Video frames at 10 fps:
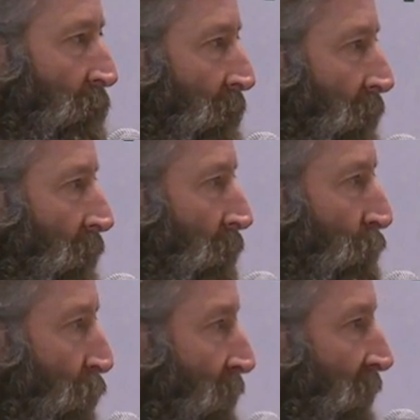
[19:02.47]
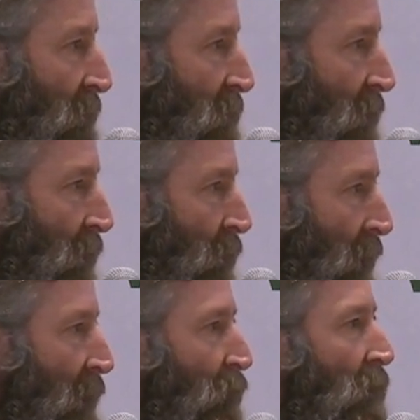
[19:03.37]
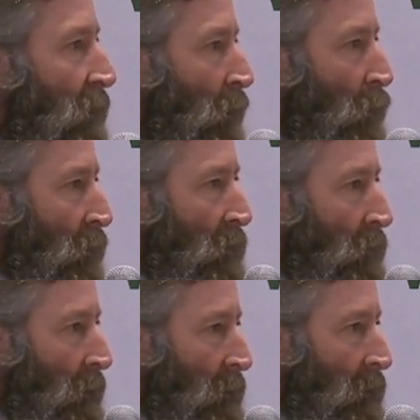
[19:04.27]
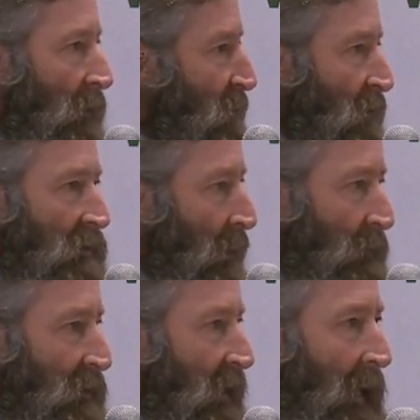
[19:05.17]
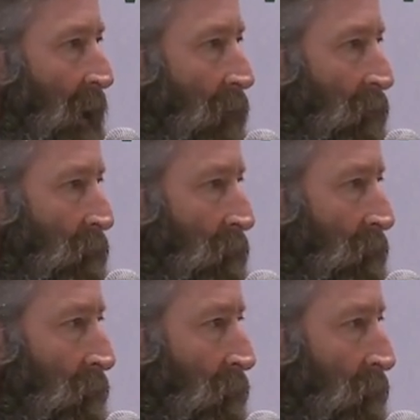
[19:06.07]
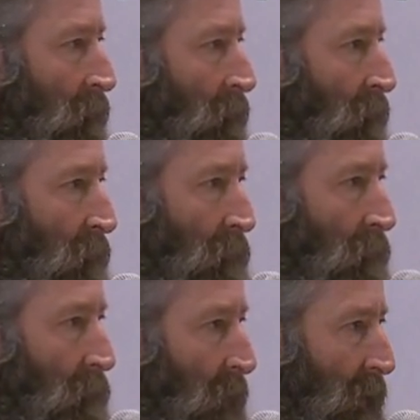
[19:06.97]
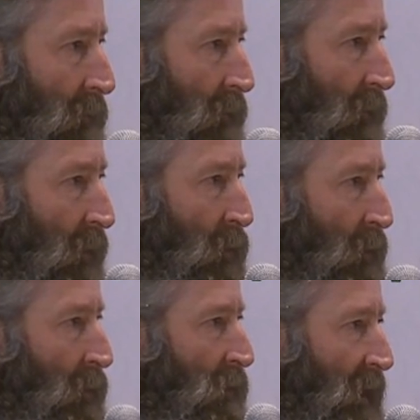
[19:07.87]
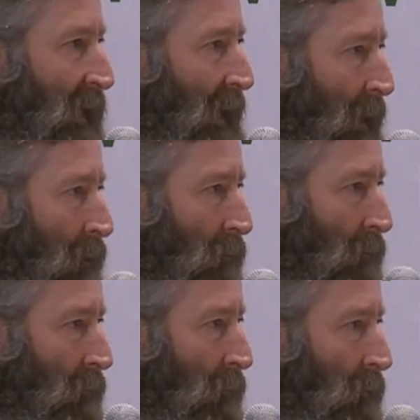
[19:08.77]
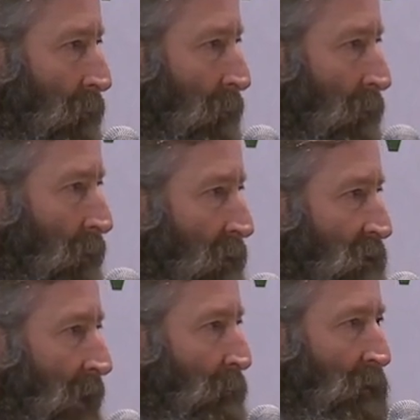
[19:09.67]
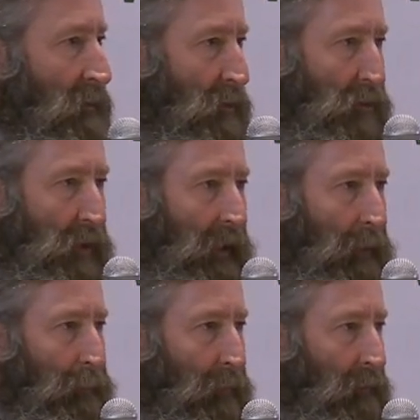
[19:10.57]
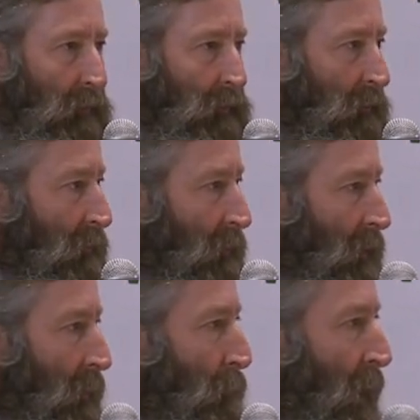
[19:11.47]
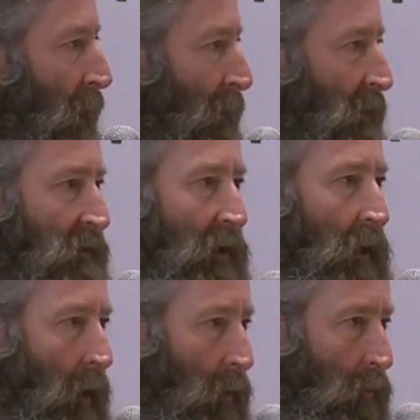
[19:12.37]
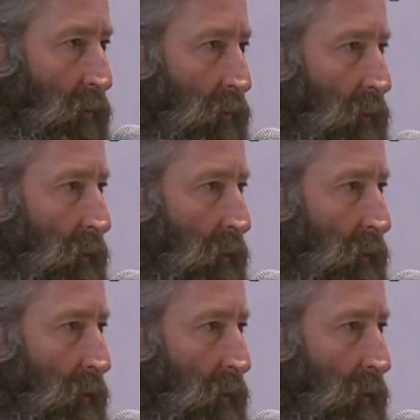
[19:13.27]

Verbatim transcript: the pretense that everything we're doing is the same as a cow. Okay, a kudu is a cow, a sable is a sheep, an impala is a goat.